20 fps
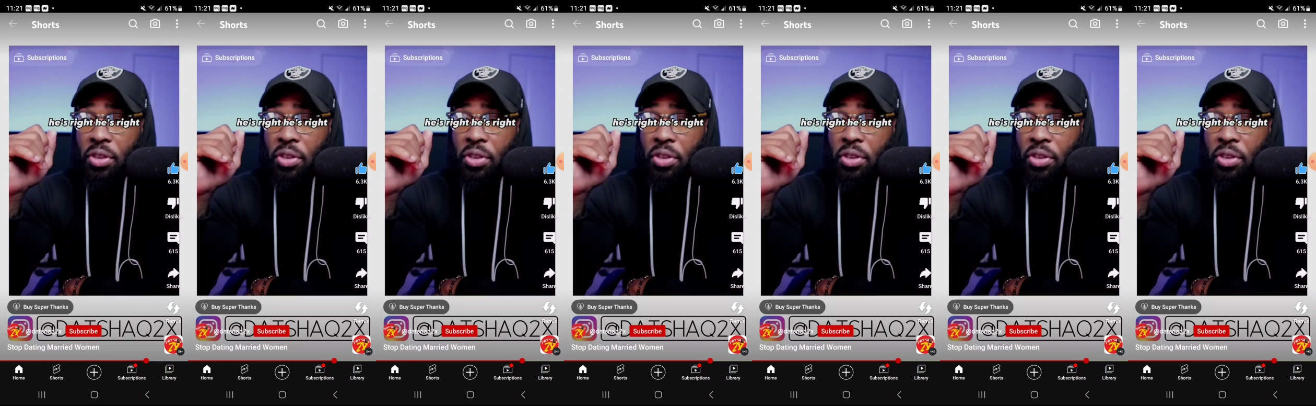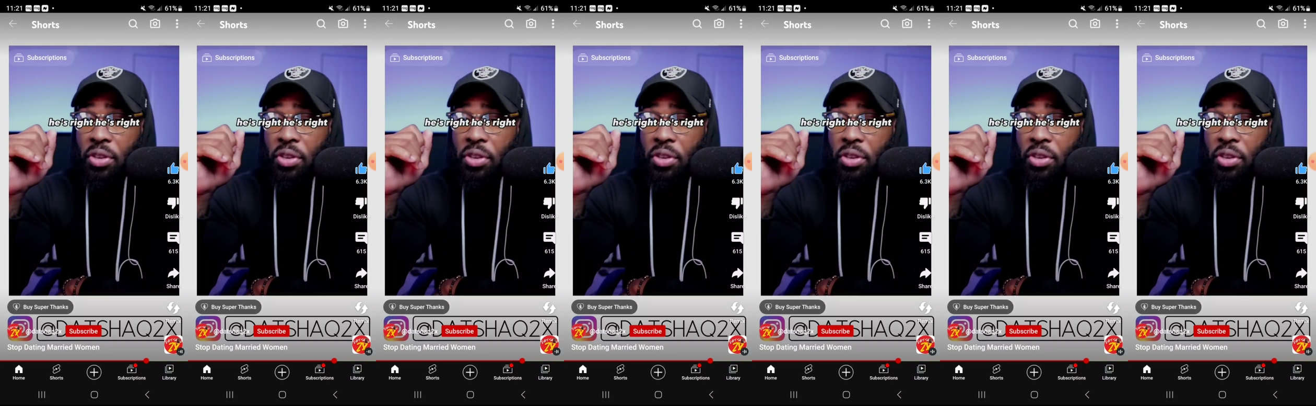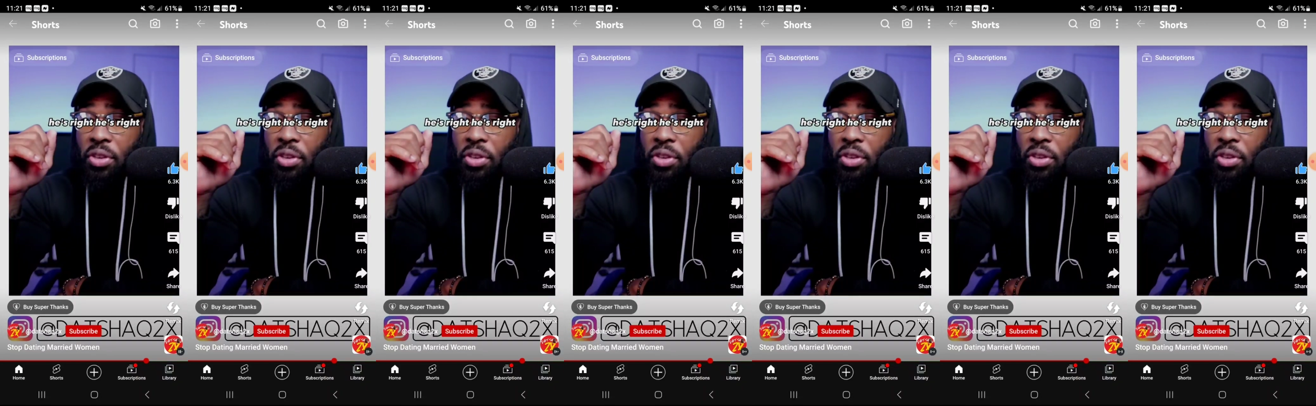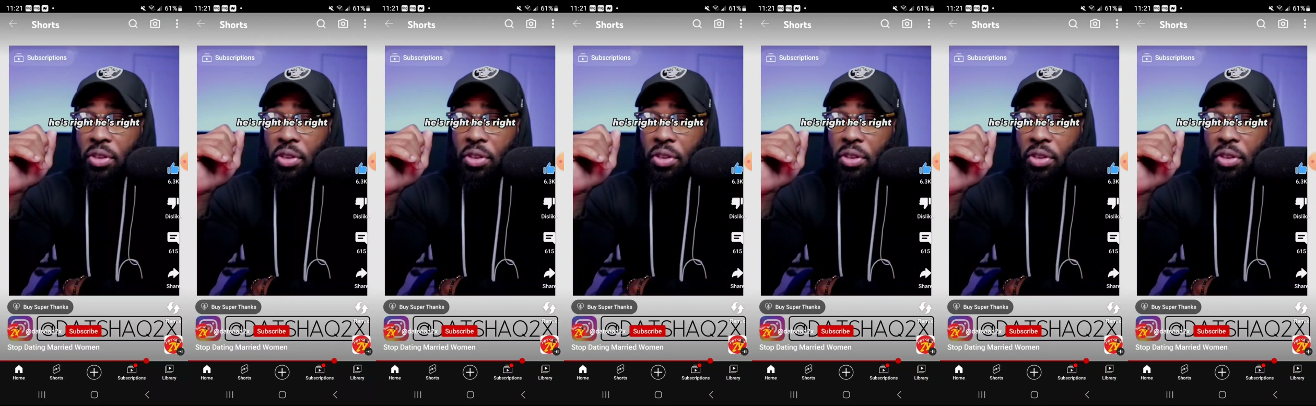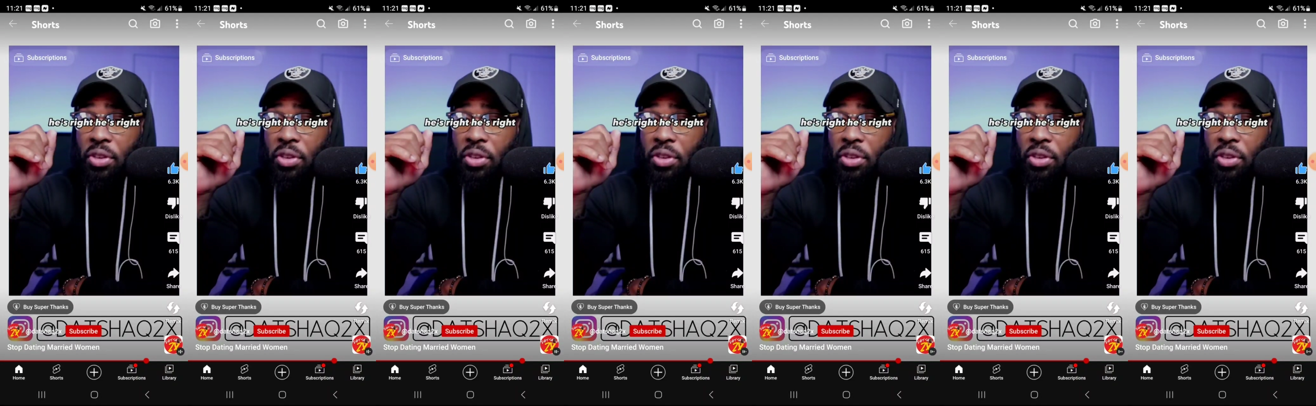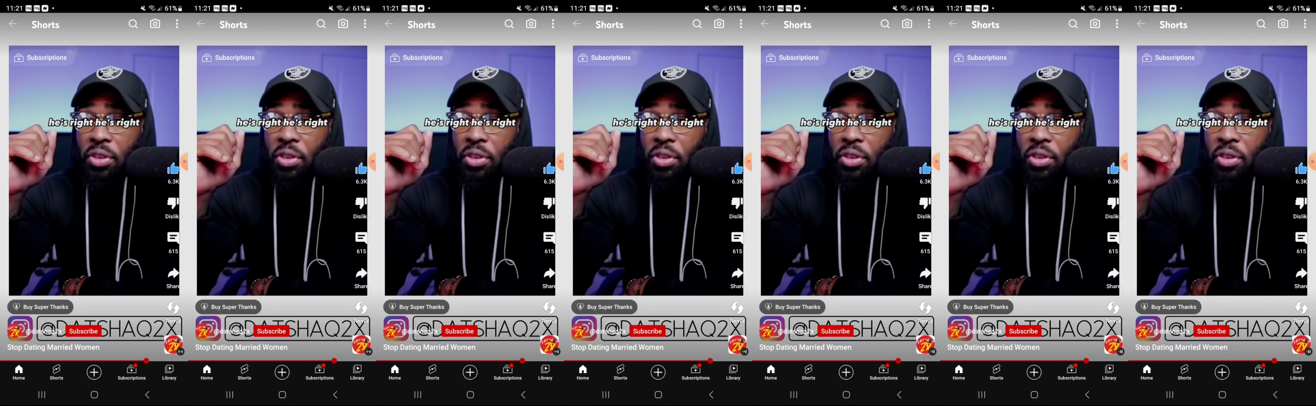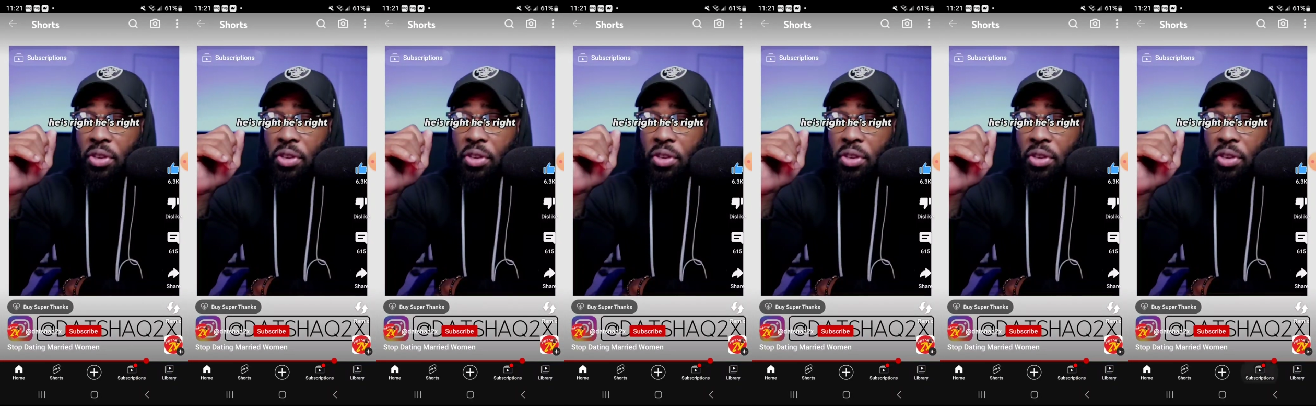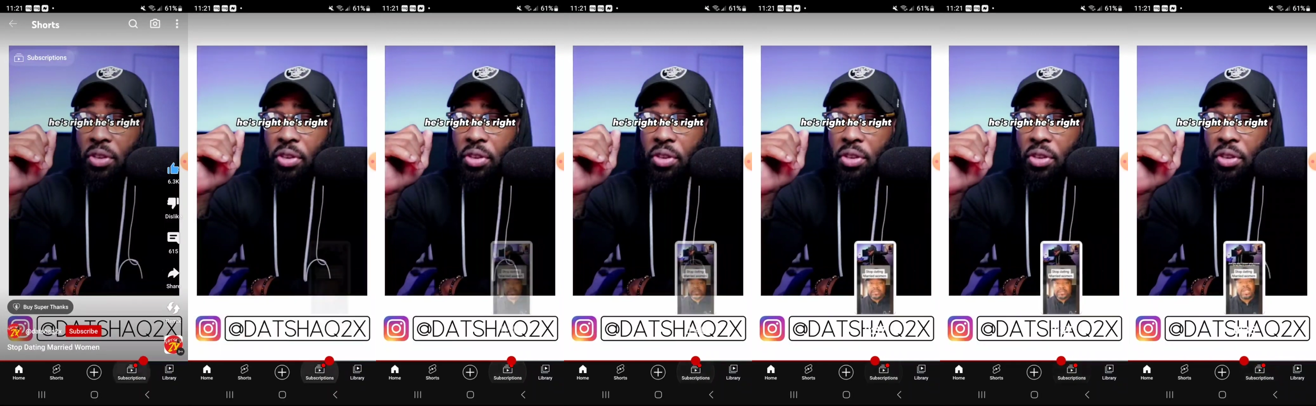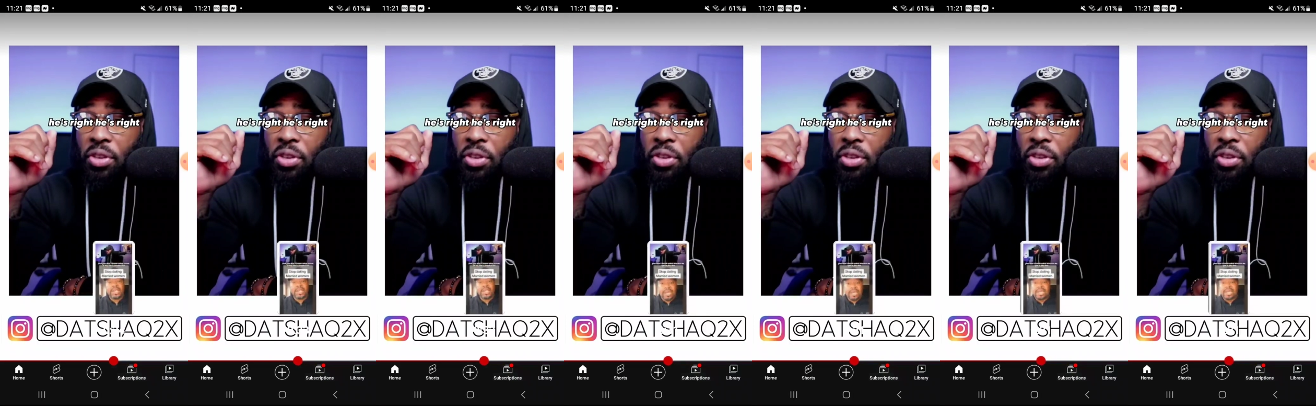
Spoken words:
(silence)